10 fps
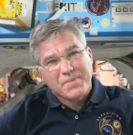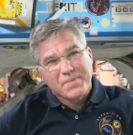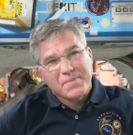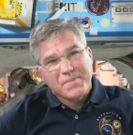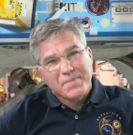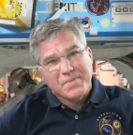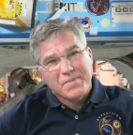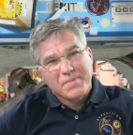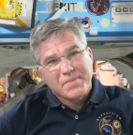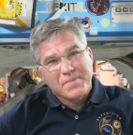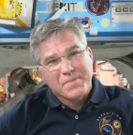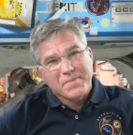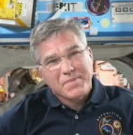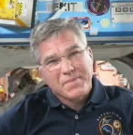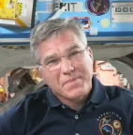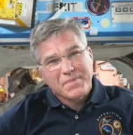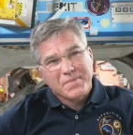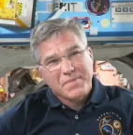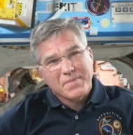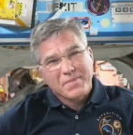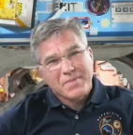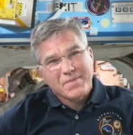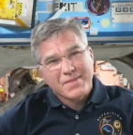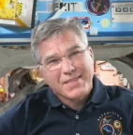Nothing is said.